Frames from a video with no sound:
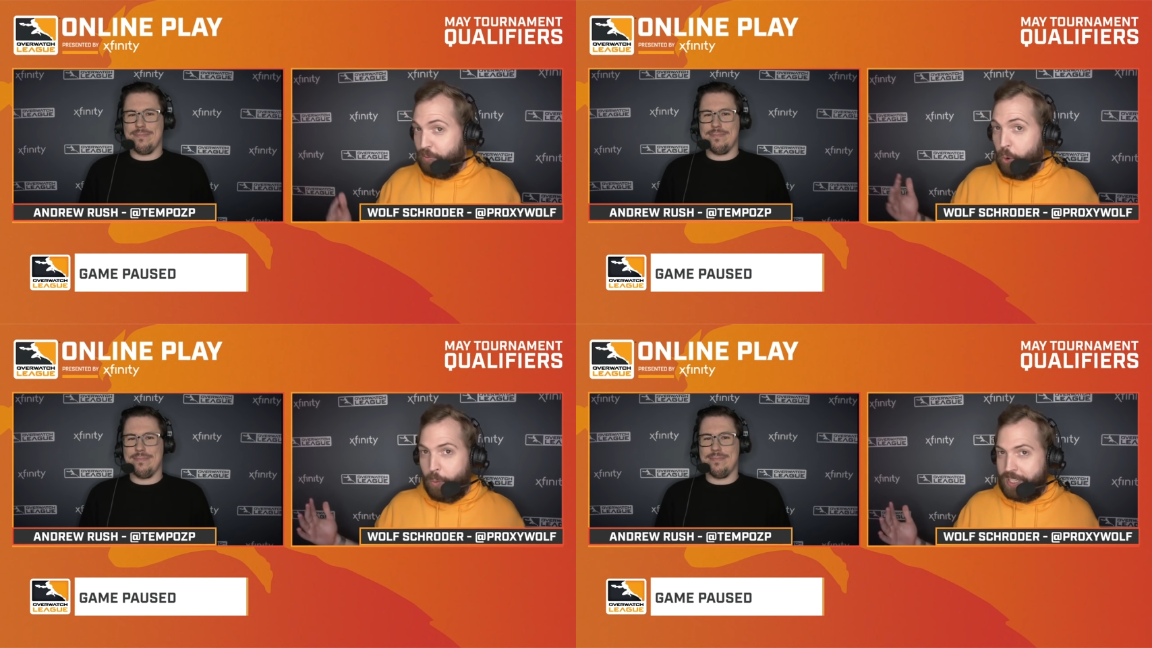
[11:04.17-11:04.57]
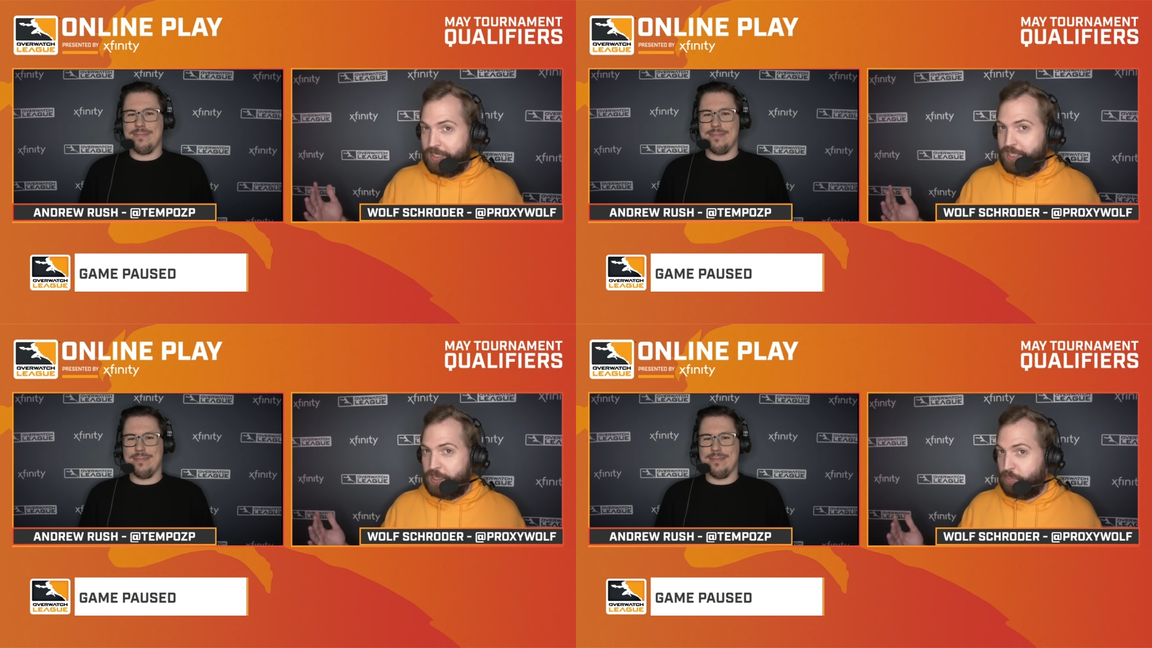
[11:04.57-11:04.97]
Speaker 1: Like
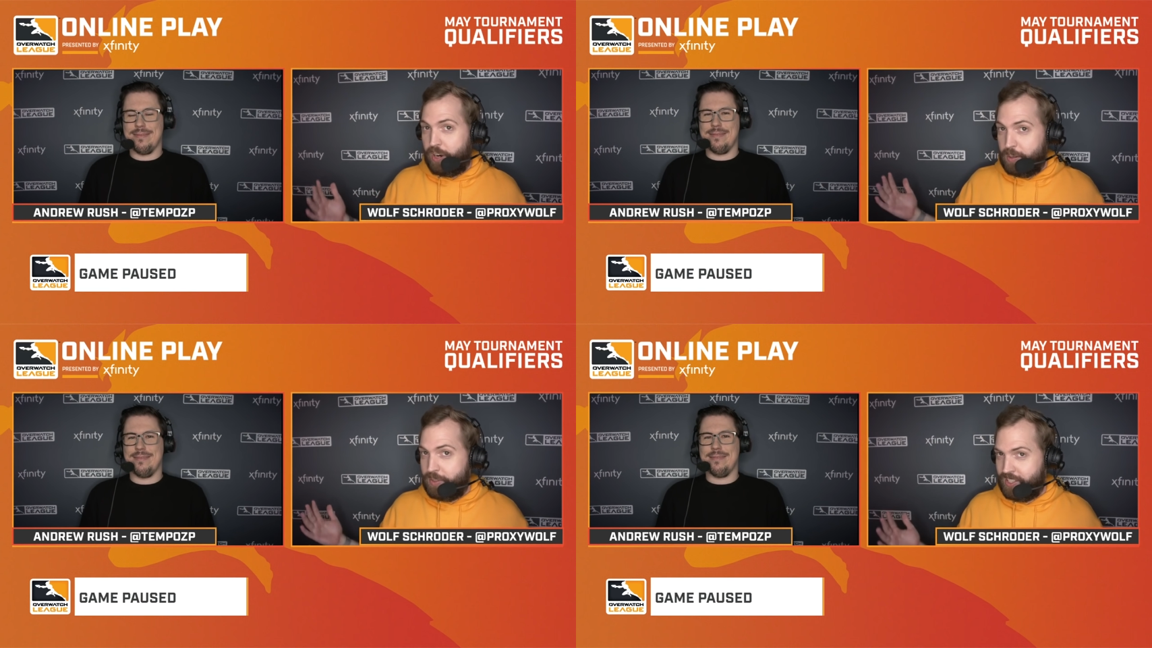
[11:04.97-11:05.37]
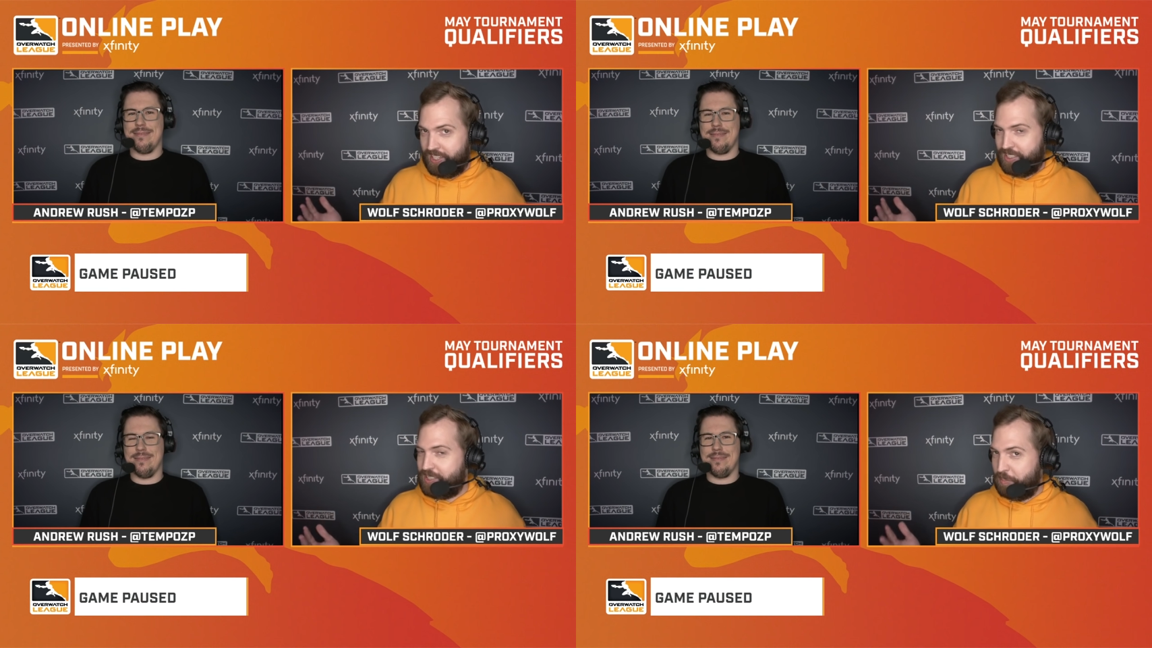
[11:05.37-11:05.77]
four Winstons
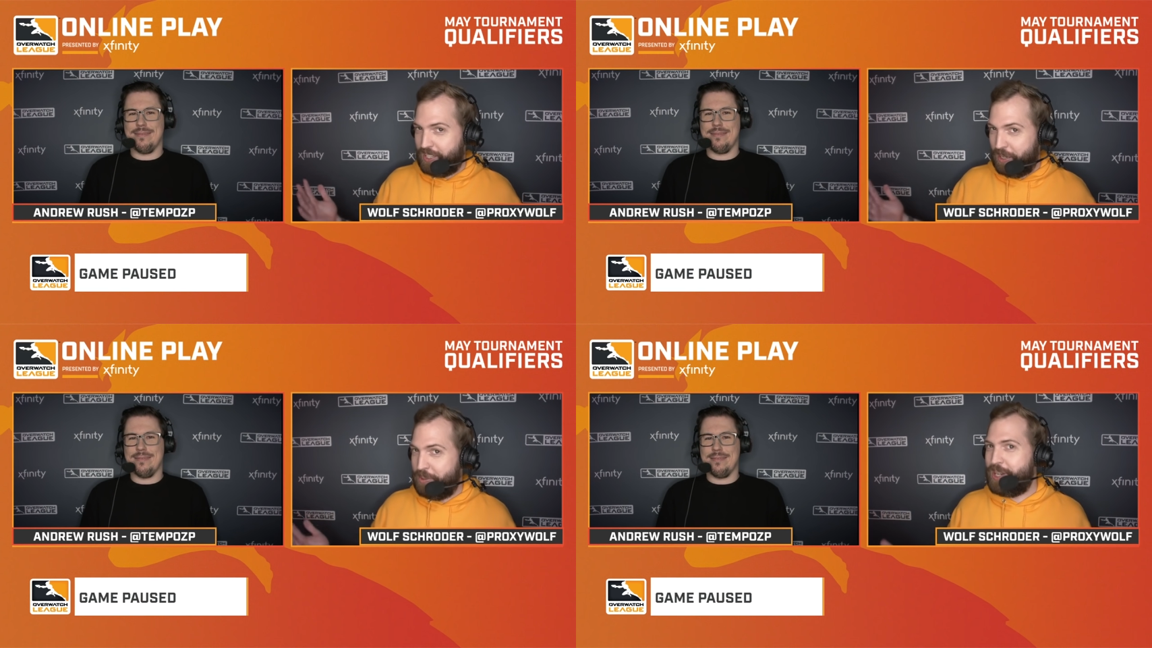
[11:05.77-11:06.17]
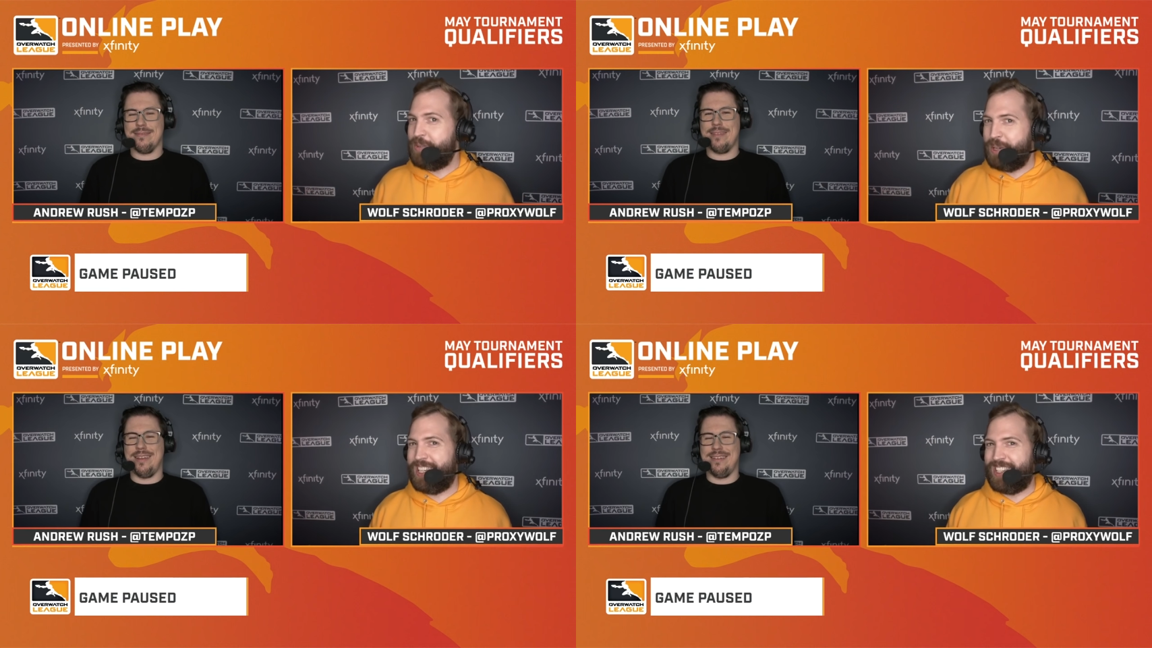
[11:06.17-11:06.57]
primaling is something
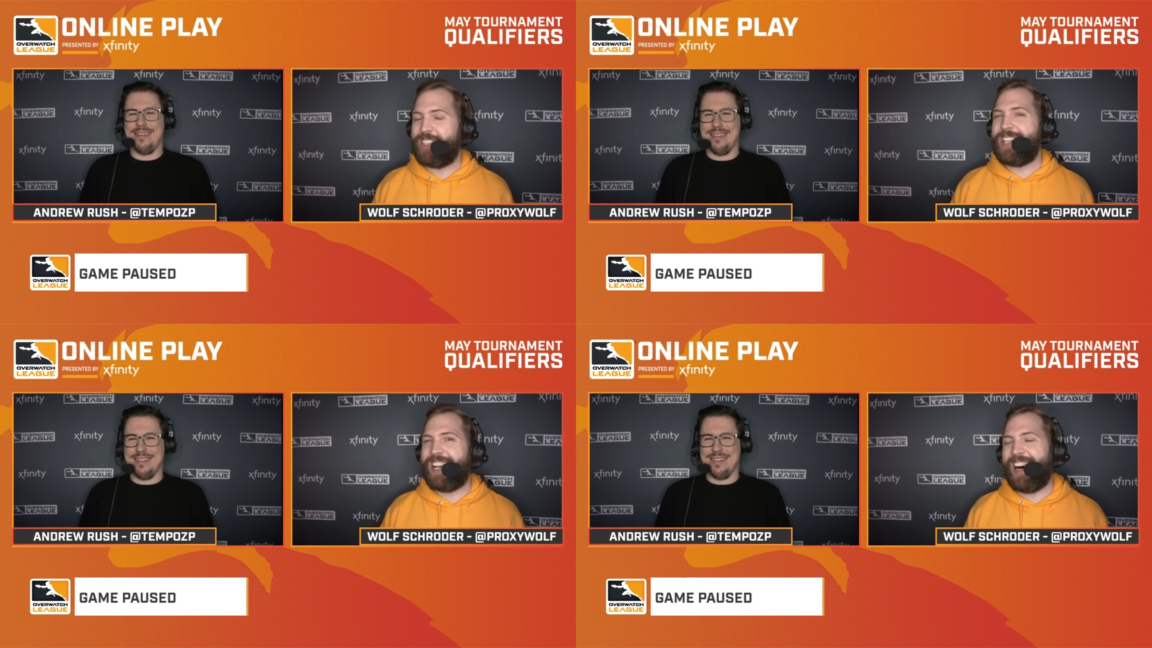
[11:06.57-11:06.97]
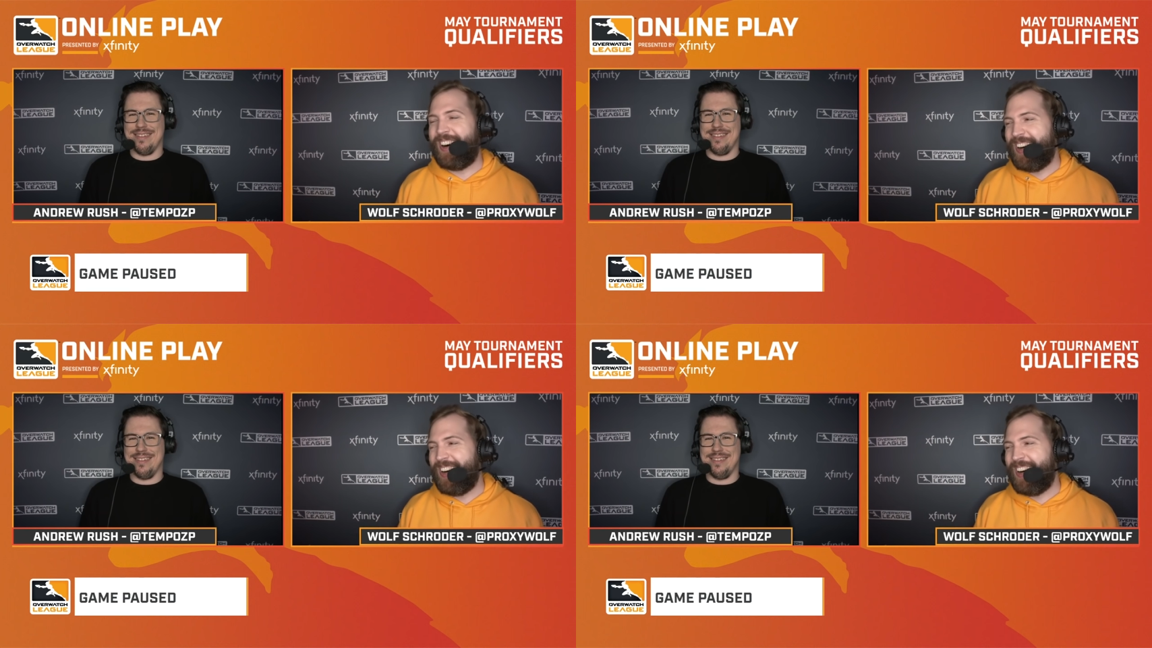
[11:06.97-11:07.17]
that we, we can see